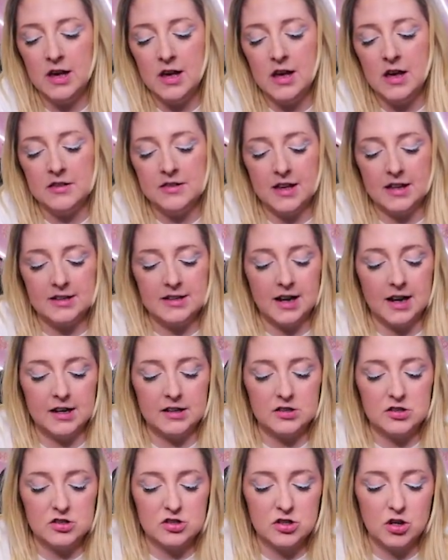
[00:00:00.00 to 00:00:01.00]
They die
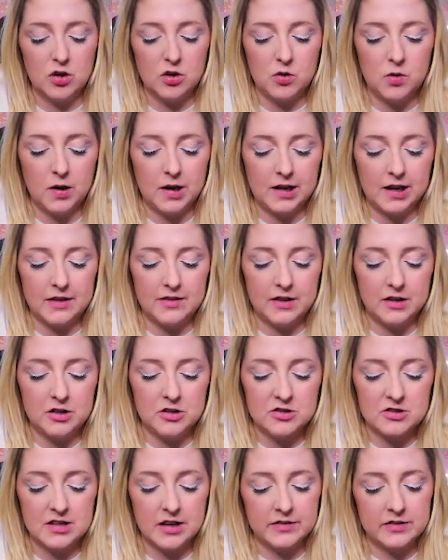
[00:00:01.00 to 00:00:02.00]
so quick and then you
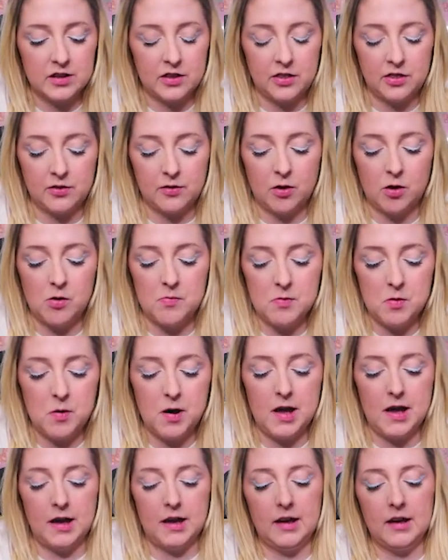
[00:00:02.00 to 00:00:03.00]
just have to throw them
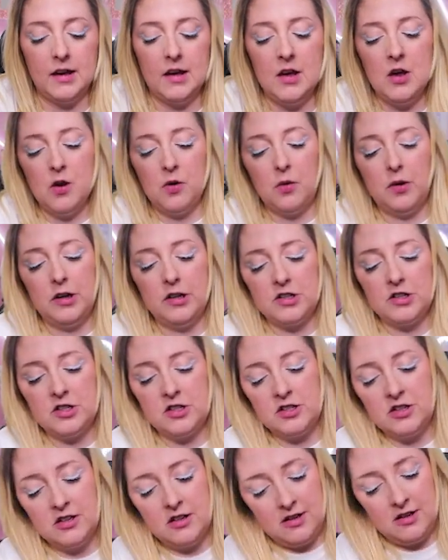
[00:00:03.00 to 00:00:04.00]
away,
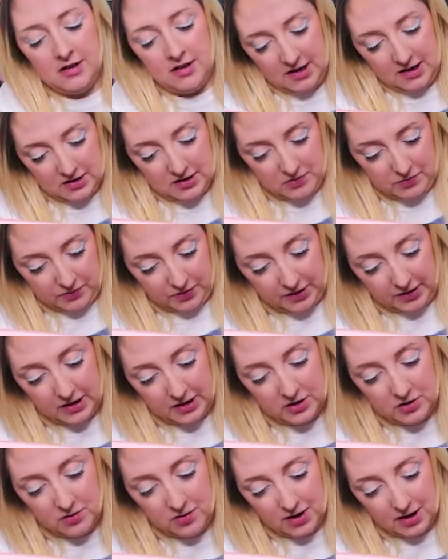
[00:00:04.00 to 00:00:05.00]
which is really
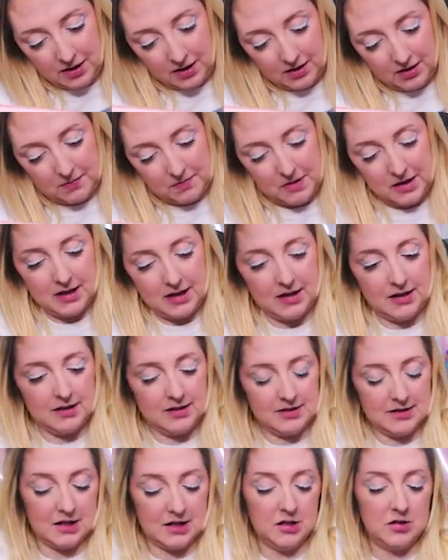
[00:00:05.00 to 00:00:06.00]
annoying
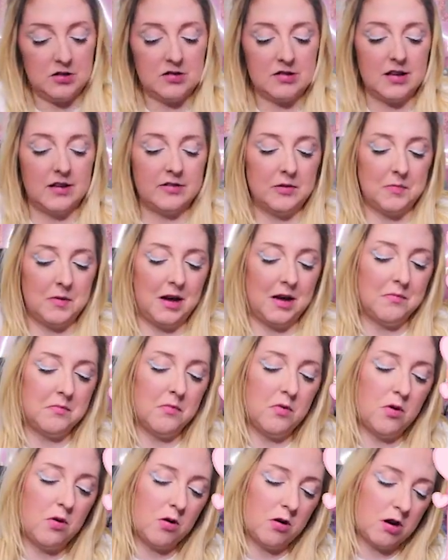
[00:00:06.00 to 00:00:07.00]
because then you just have to buy
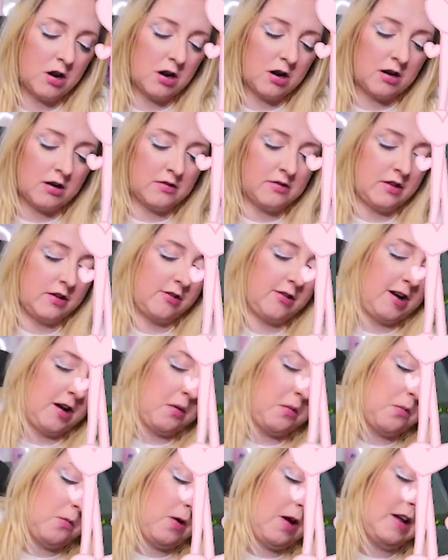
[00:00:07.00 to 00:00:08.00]
more, they create
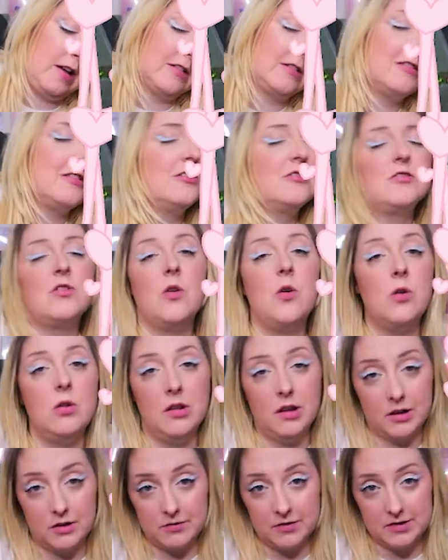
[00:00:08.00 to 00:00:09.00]
waste. There's a whole
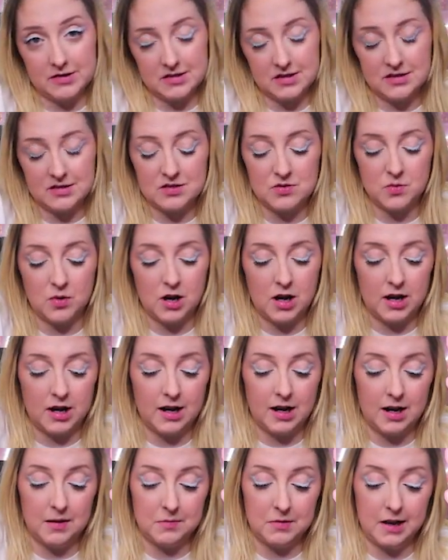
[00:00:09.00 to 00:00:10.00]
lot of reasons why
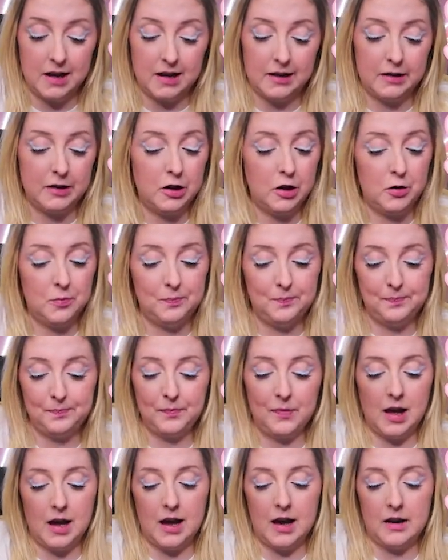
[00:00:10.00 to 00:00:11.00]
I'm like, nope,
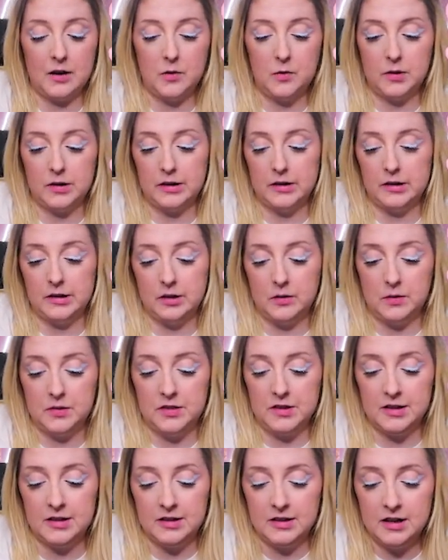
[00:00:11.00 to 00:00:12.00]
I don't want to deal with
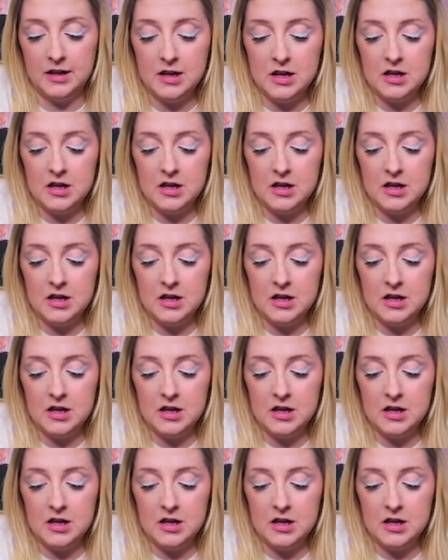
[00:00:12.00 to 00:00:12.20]
it.